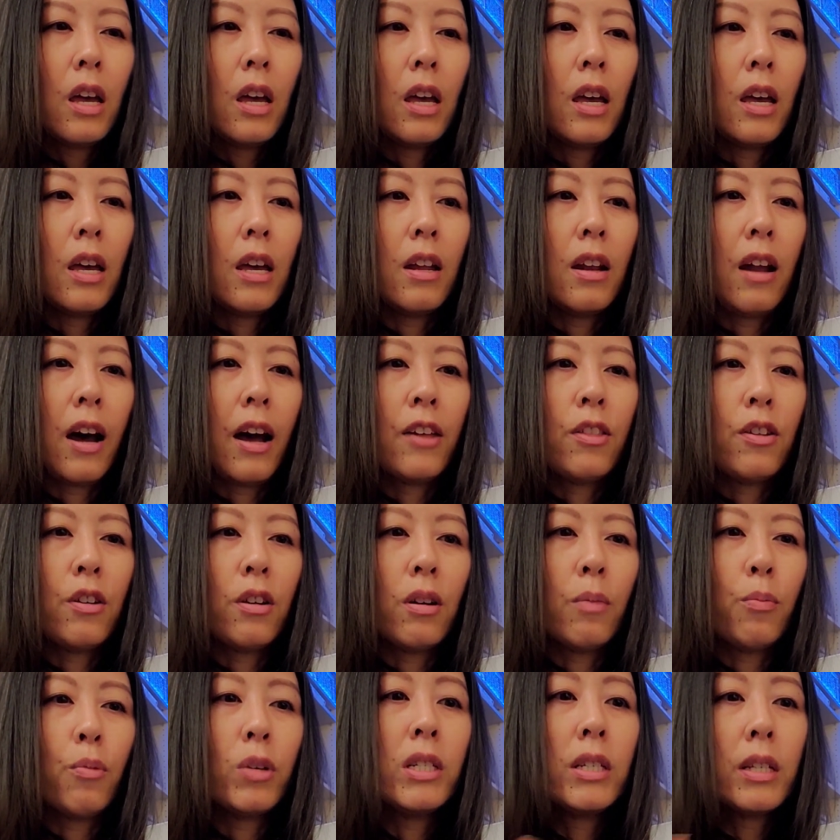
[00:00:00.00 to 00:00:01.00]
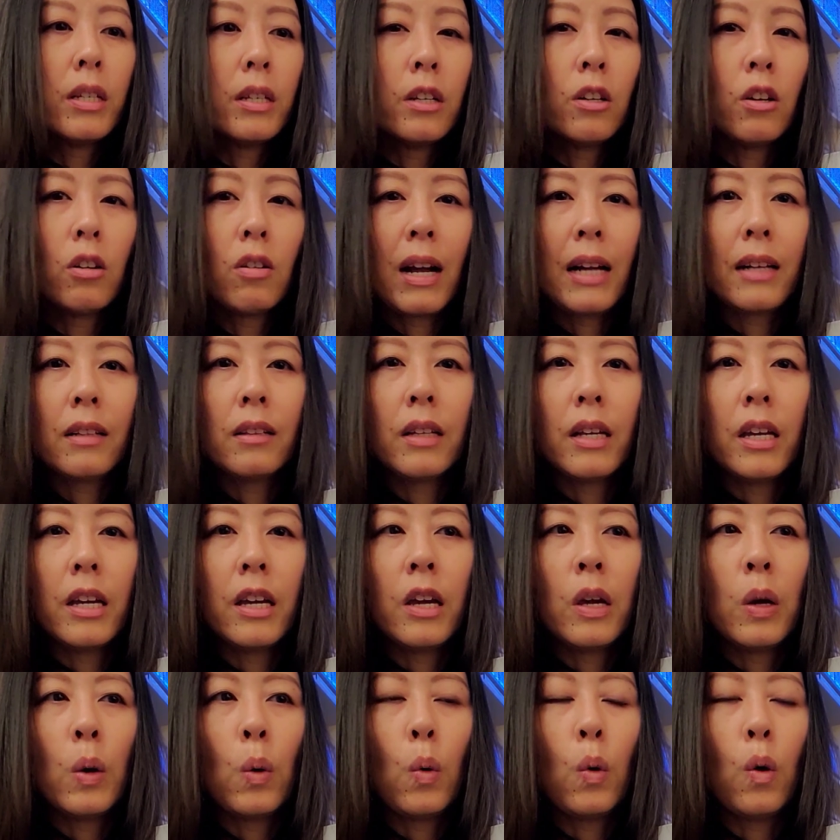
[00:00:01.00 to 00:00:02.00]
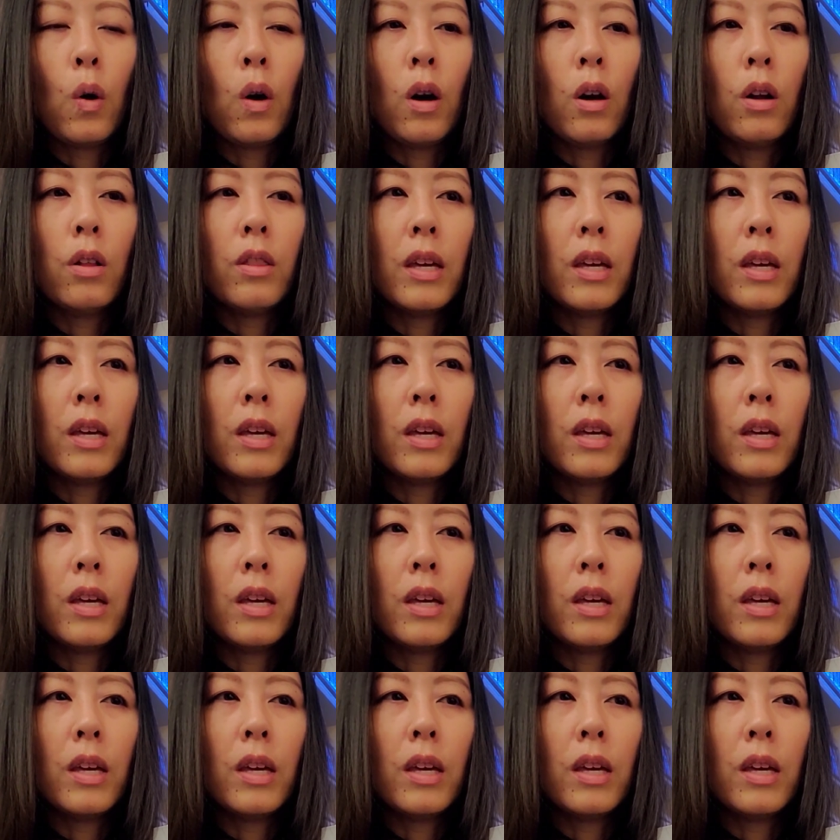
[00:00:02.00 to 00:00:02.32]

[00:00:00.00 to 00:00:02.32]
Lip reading: It either printed incorrectly or